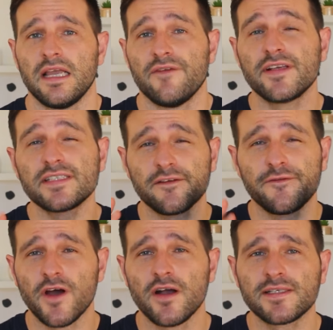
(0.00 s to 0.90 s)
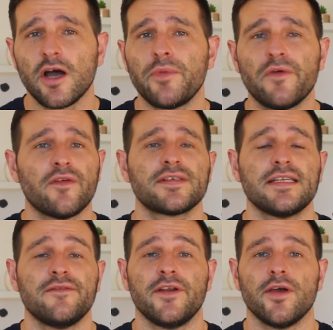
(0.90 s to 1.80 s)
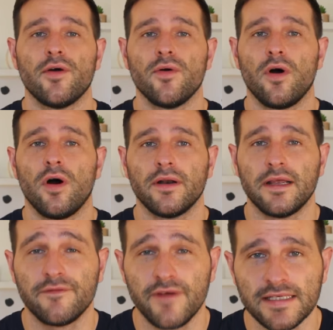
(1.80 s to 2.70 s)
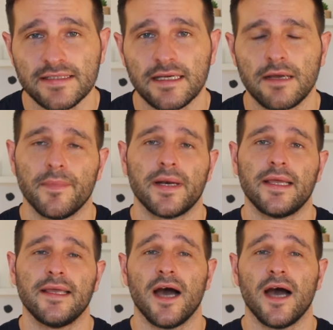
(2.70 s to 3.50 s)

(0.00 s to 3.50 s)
If this is the first time you've ever seen a video on investing money,